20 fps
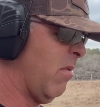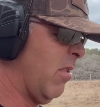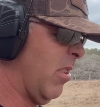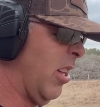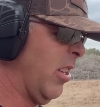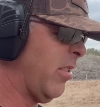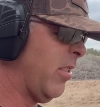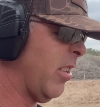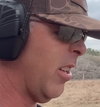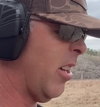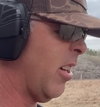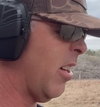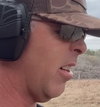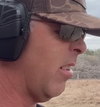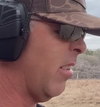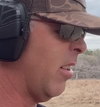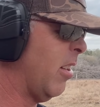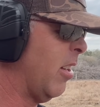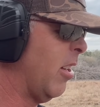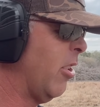let's
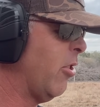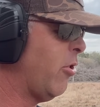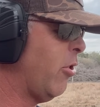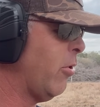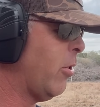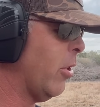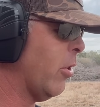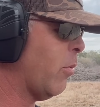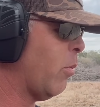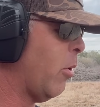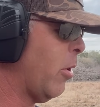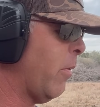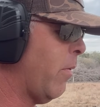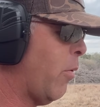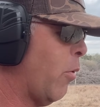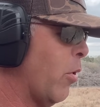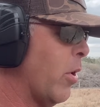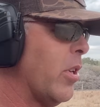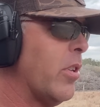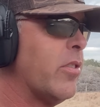shoot this
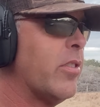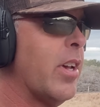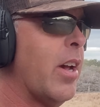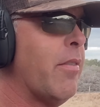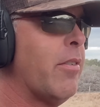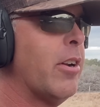147